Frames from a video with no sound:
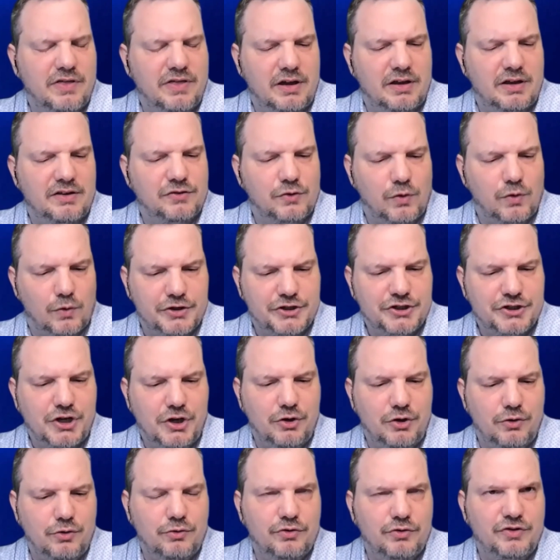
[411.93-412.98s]
storage
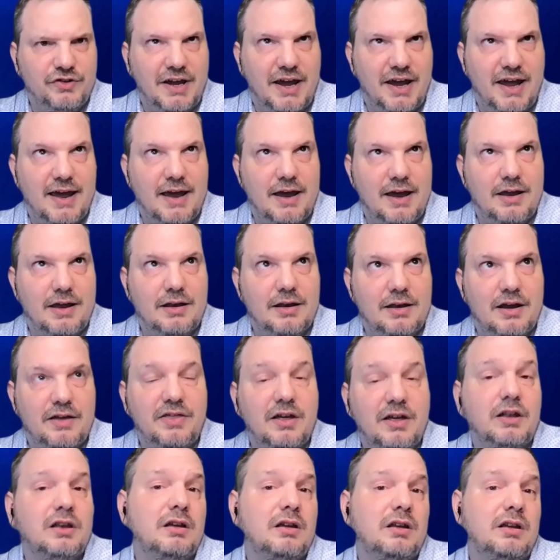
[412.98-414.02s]
queues. And I
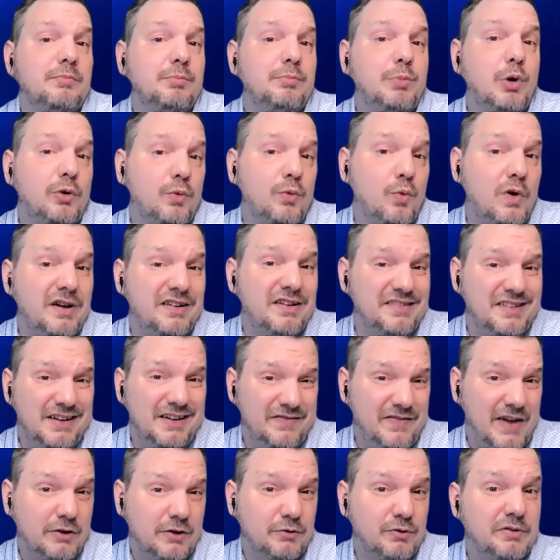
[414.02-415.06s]
think the important one is the
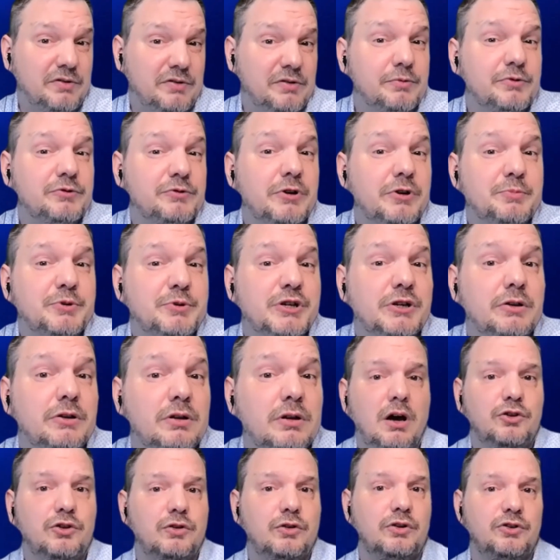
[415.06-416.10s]
event grid subscription
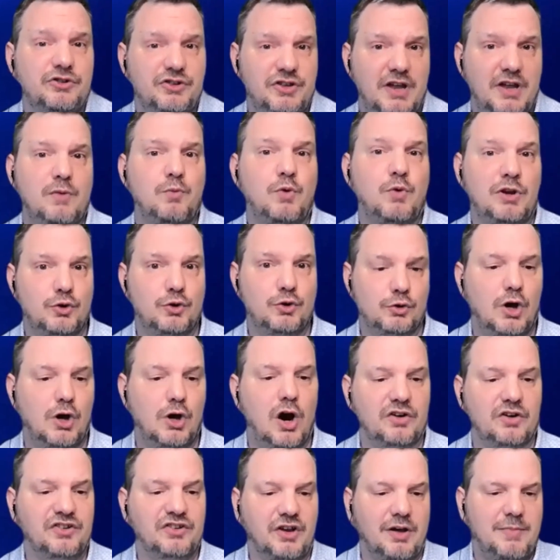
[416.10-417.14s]
to understand when new
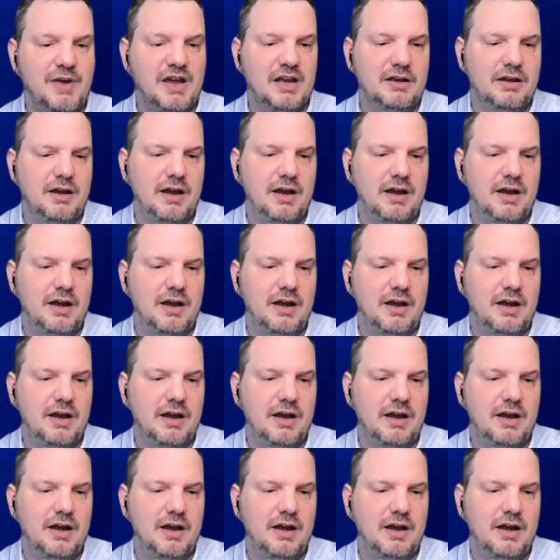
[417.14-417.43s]
logs come in.